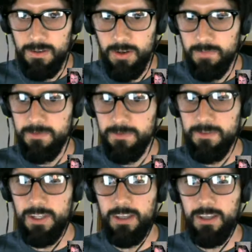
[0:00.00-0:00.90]

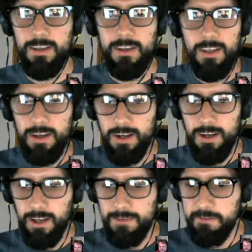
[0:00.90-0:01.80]
Hopefully,
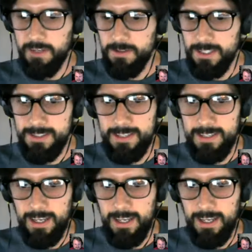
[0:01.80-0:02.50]
if we do this